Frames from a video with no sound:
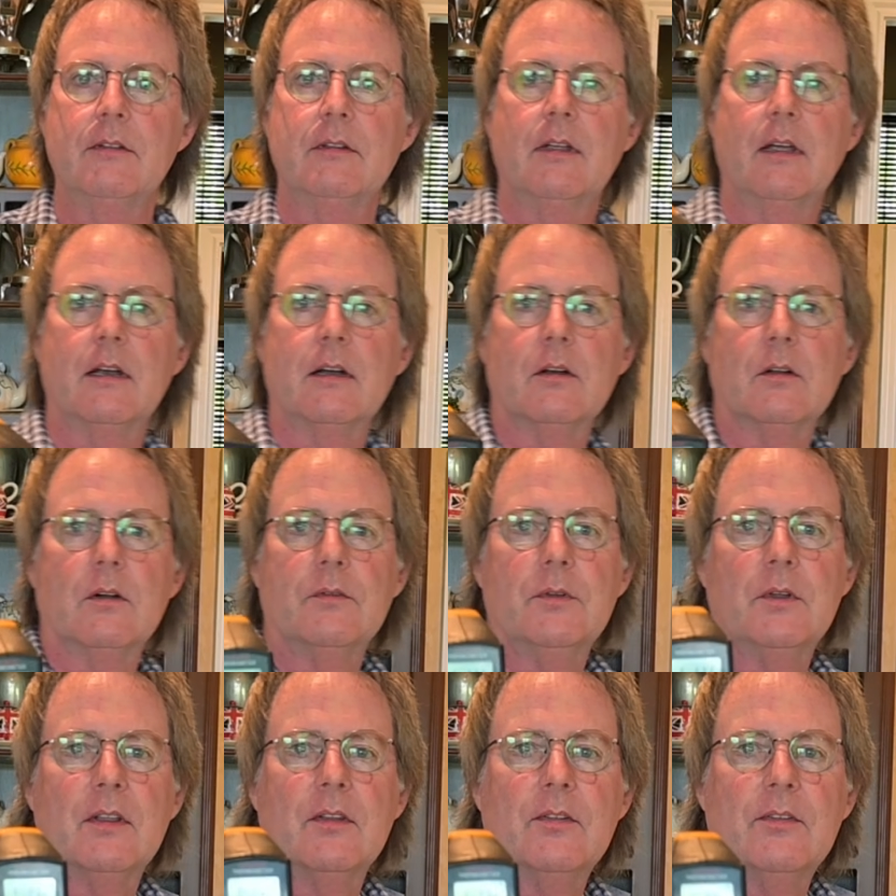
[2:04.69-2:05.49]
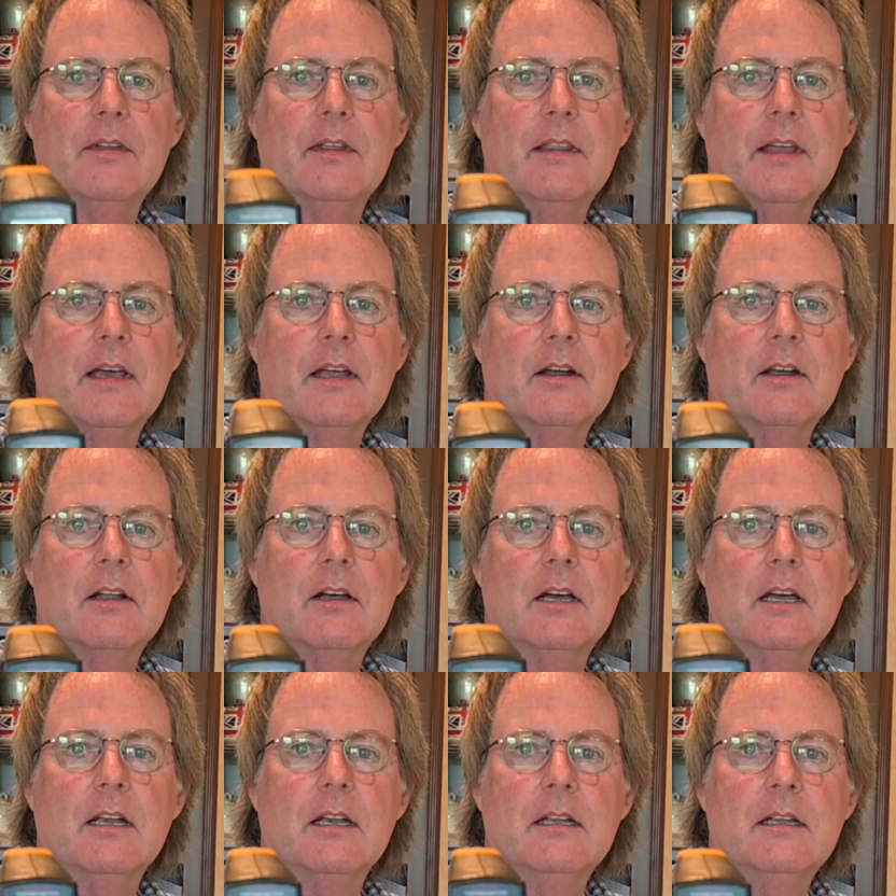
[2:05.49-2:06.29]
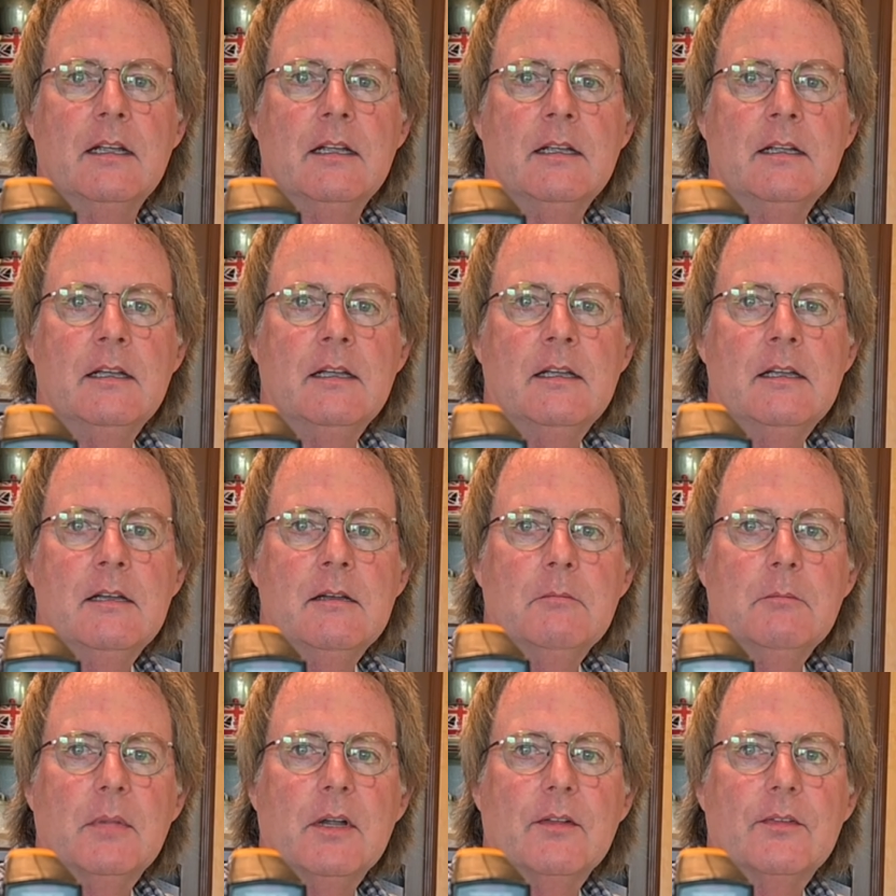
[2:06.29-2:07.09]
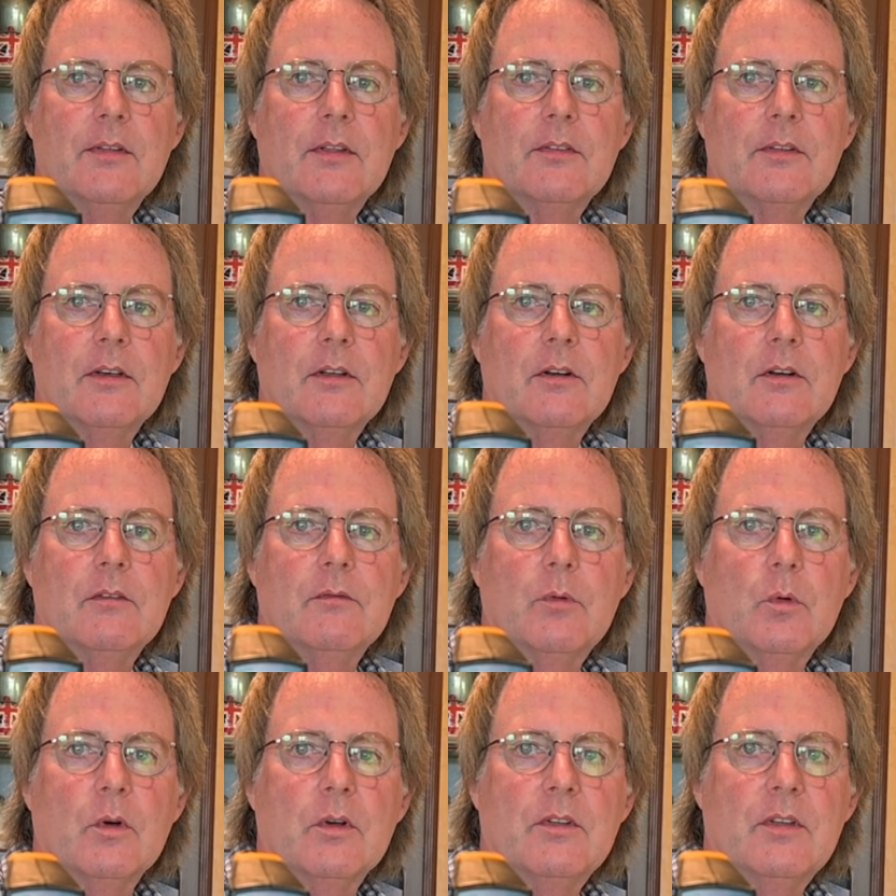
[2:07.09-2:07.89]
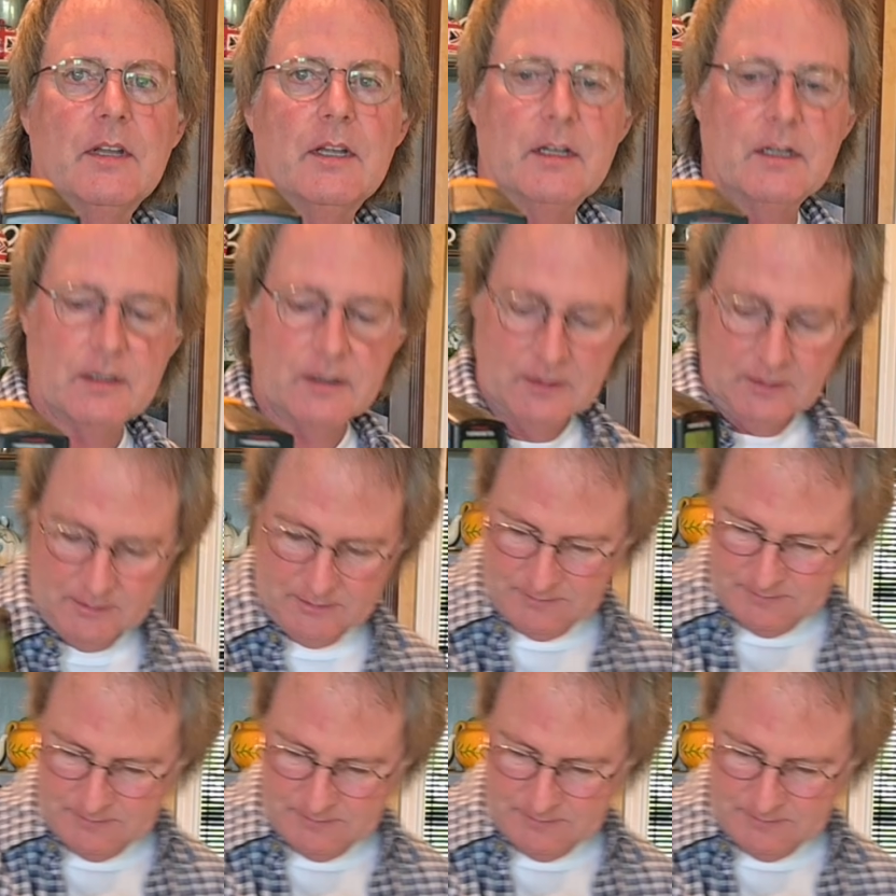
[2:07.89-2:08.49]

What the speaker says: I don't know if you can see that or not, but it says 114.